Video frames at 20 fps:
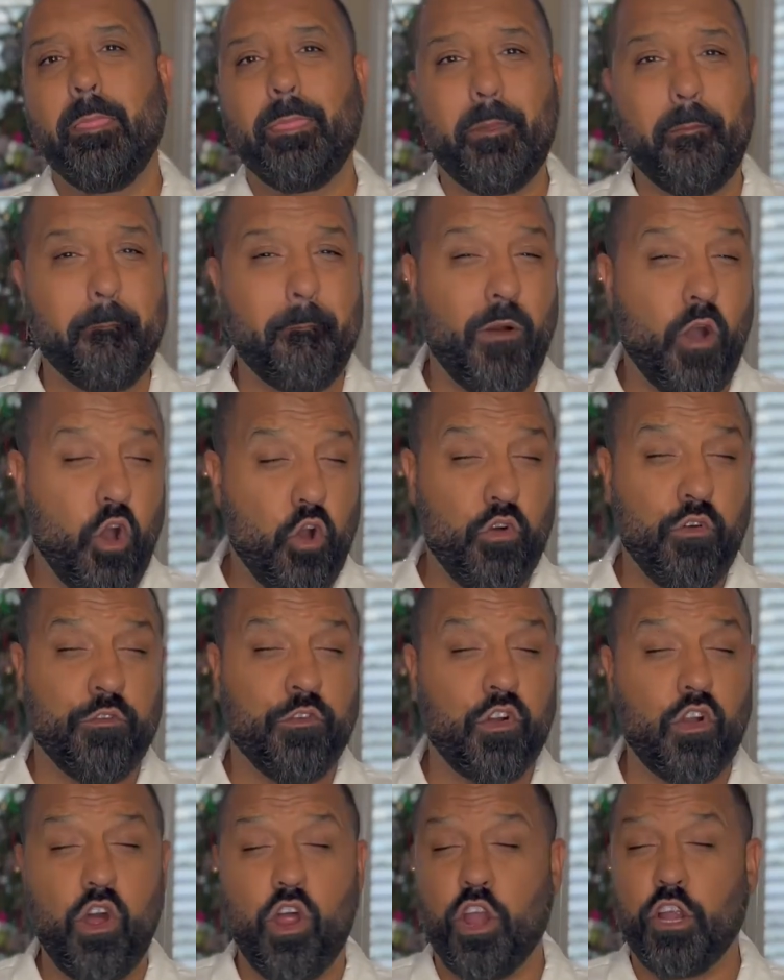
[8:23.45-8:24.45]
The
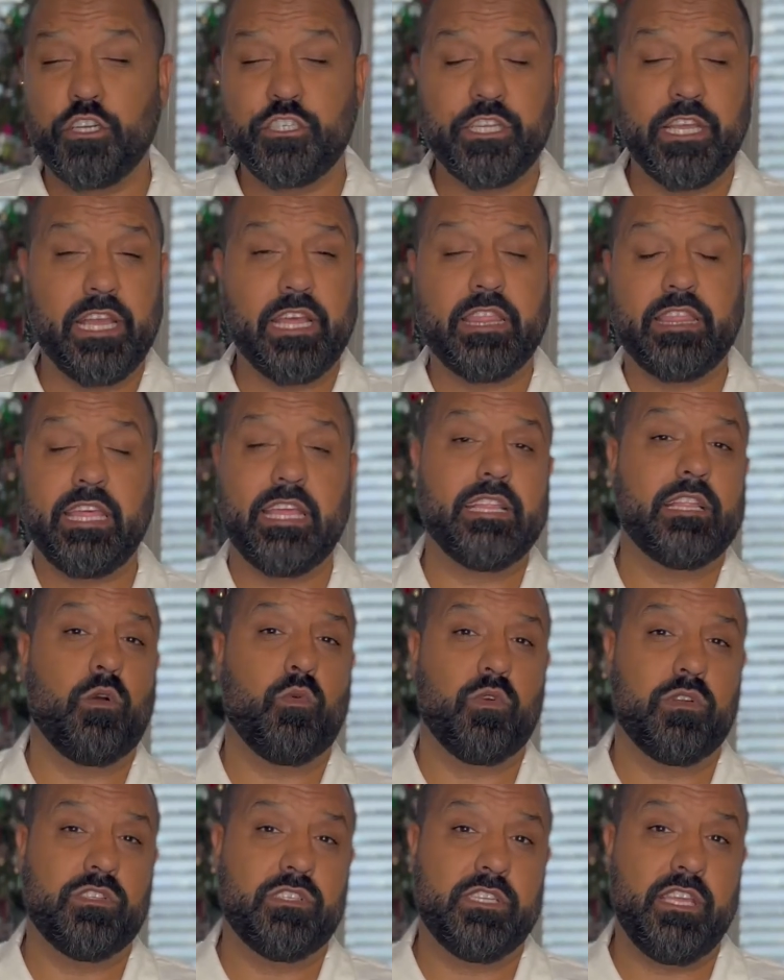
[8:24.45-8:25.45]
overarching thing that
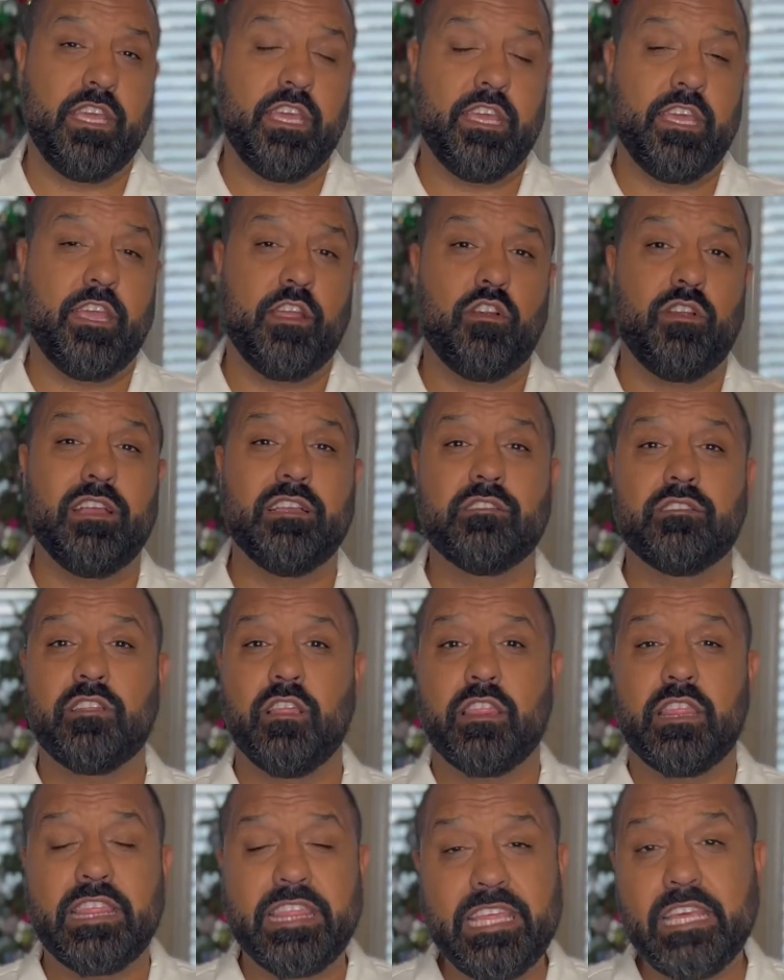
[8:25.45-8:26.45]
we're seeing here is
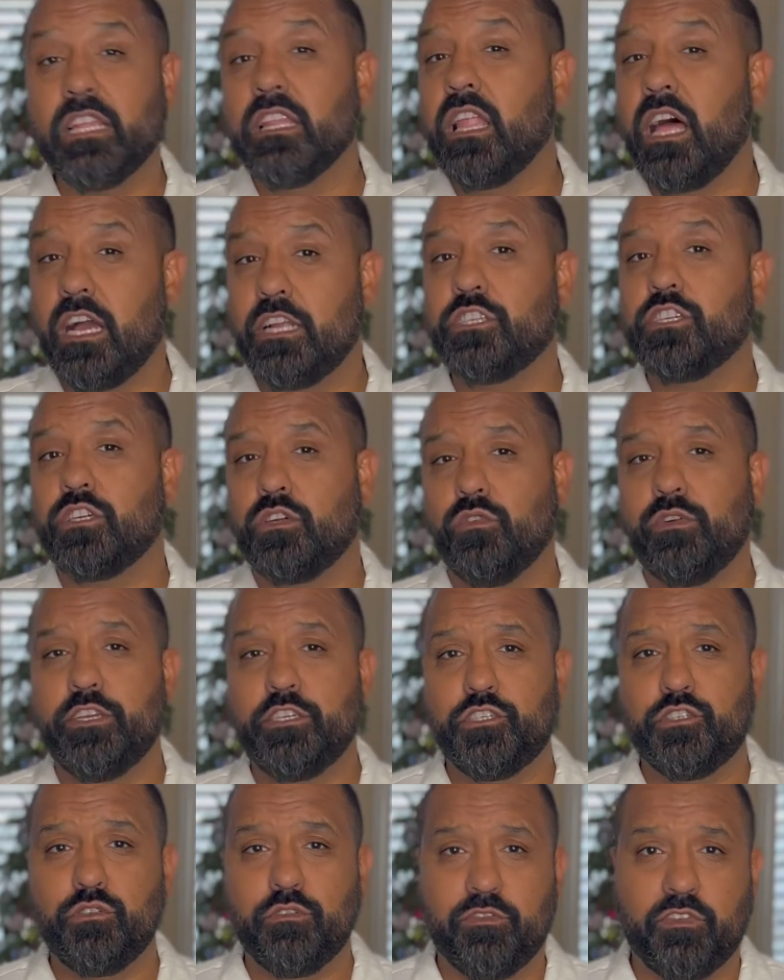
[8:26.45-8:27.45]
the theological
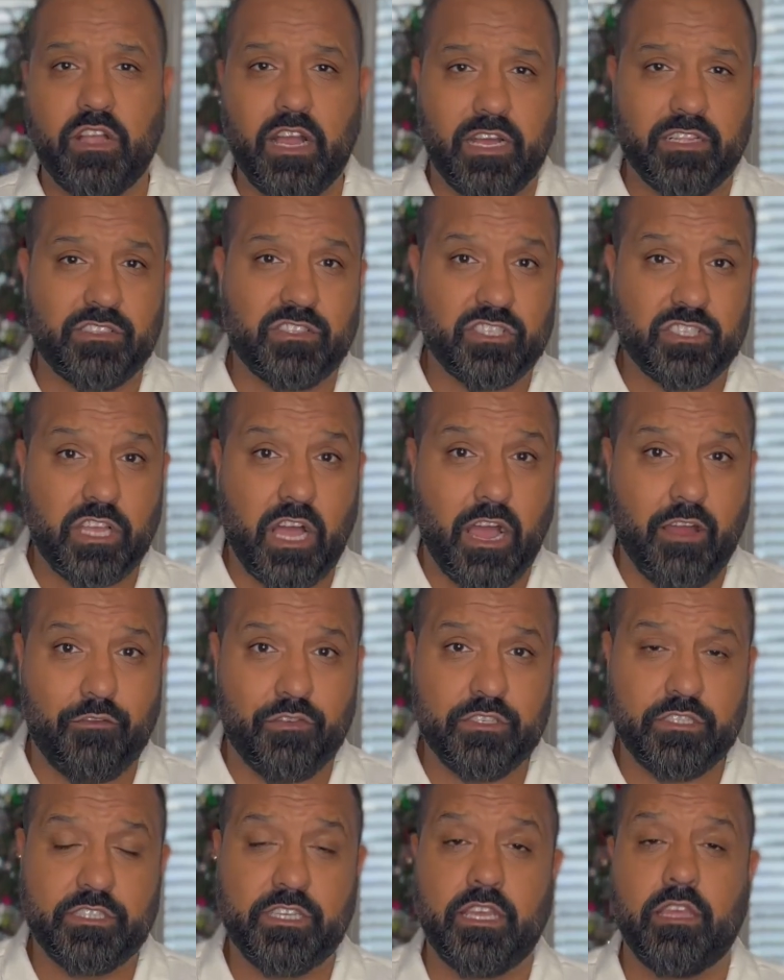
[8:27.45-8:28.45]
issue of God's
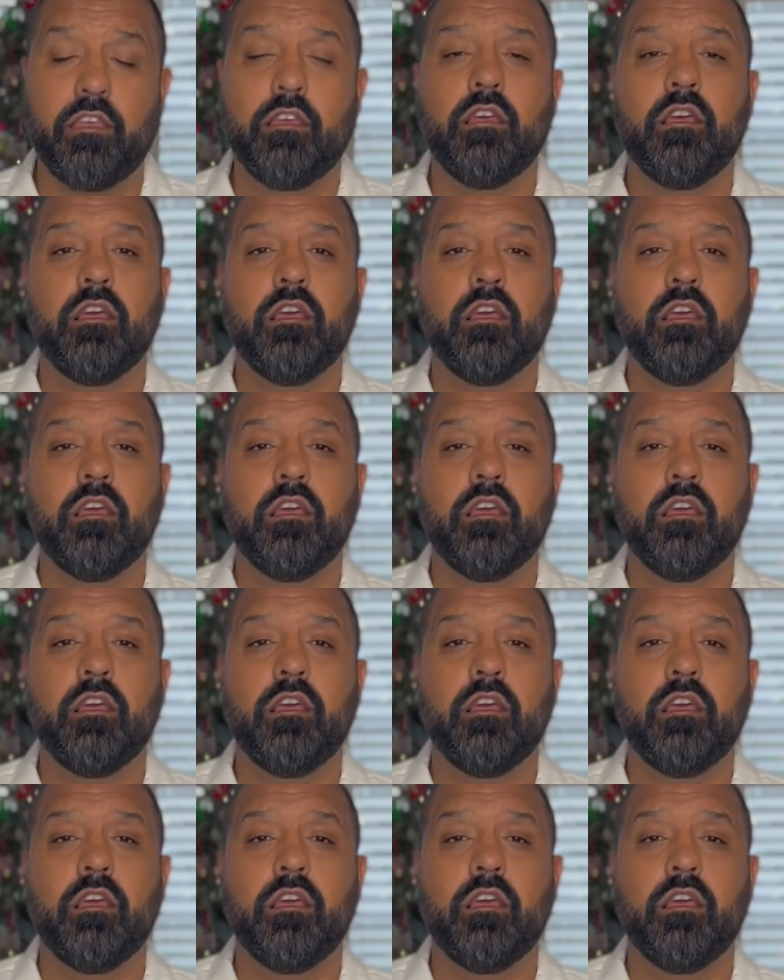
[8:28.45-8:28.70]
sovereignty.